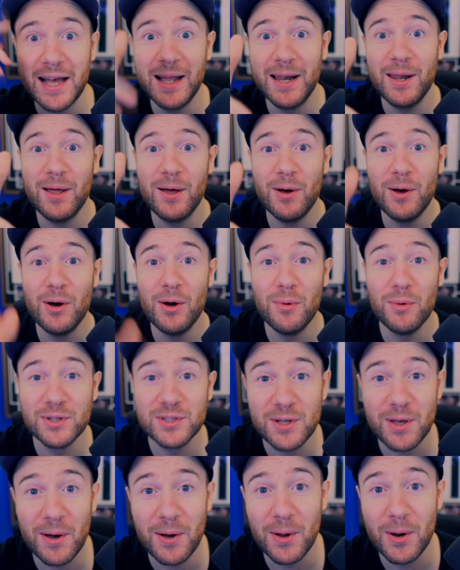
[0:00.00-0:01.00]
Hello,
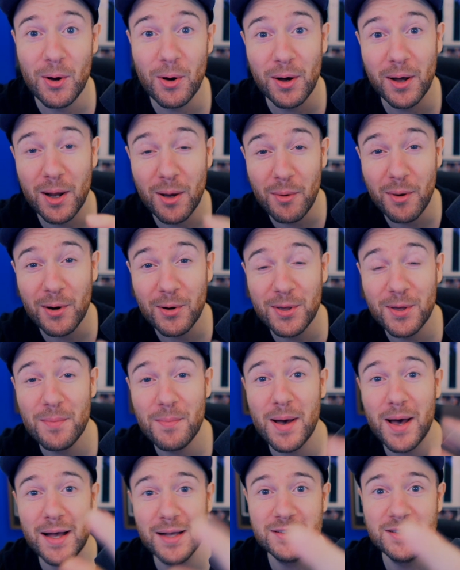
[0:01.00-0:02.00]
what's going on? And welcome
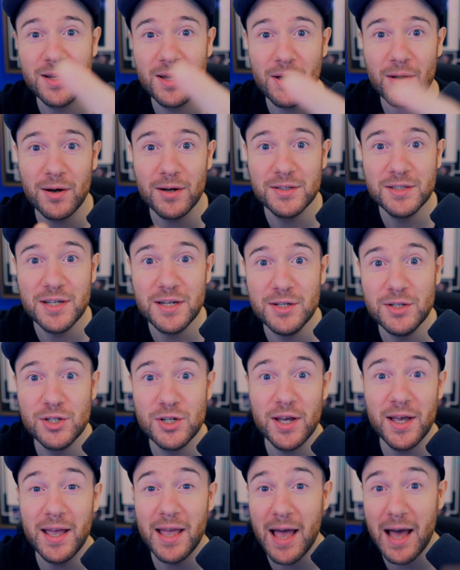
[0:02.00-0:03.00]
back to the
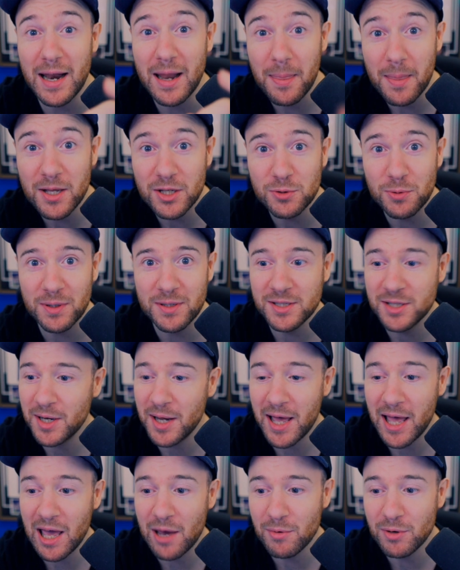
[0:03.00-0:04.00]
RTG. And in this one
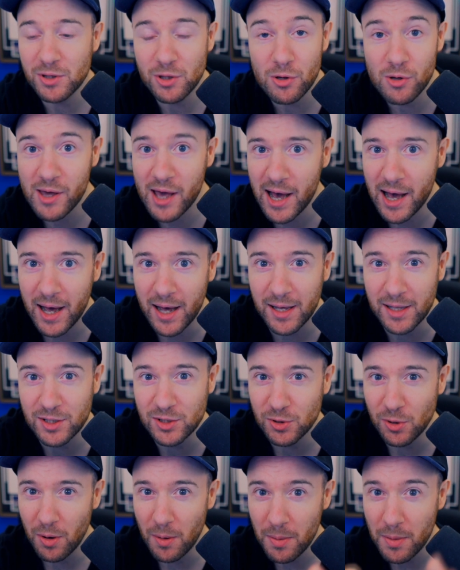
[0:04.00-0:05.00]
today, we do get our
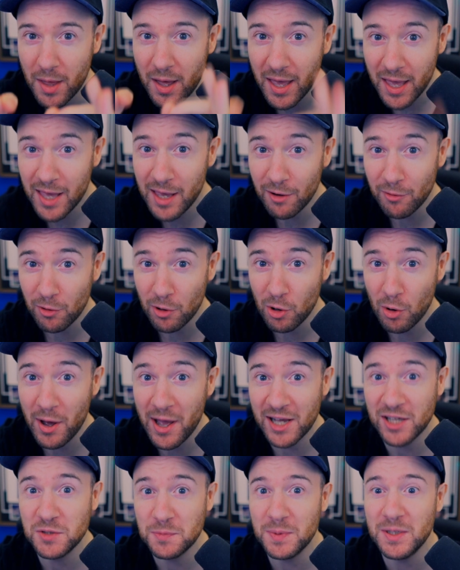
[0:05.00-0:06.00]
hands on the hero
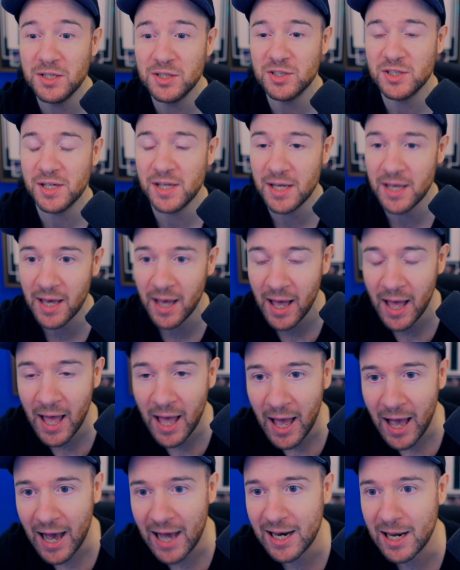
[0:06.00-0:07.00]
SBC
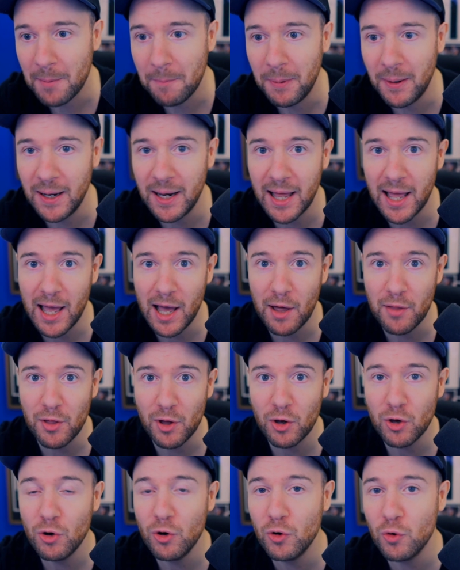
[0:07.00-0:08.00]
and a player
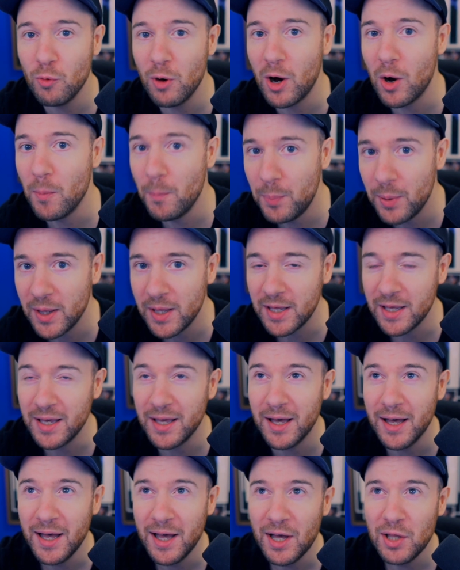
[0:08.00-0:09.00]
that could well
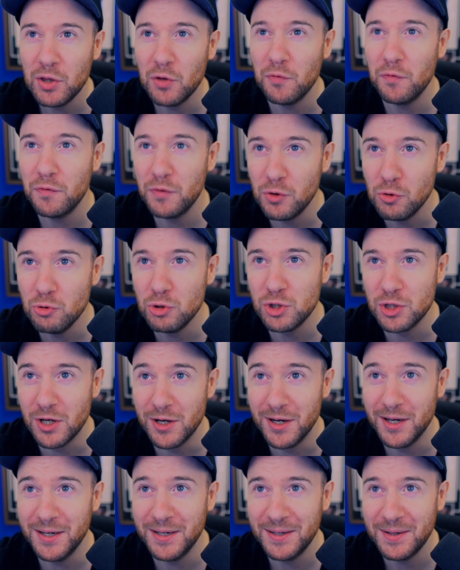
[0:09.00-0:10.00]
be the
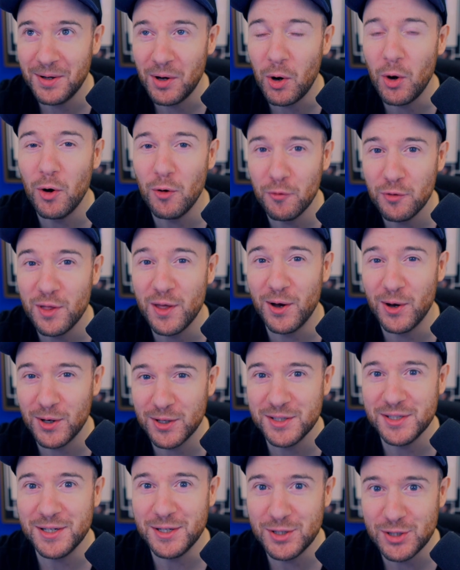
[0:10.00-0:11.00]
future of the
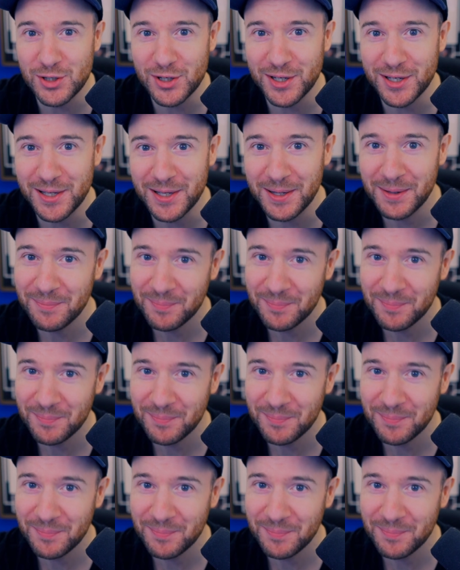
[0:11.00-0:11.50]
RTG.